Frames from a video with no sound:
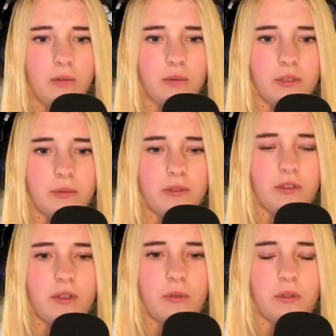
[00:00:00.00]
We're supposed to
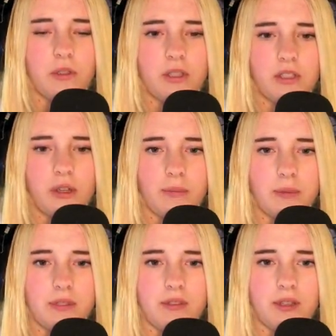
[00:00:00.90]
go to the
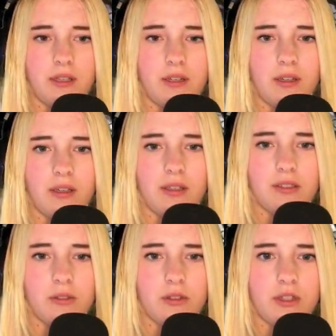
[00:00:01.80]
shops and uh,
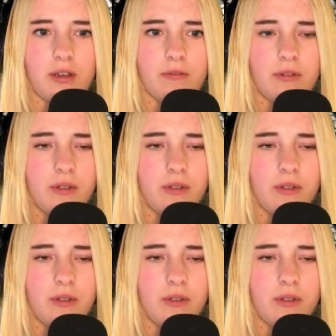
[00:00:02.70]
get your stuff,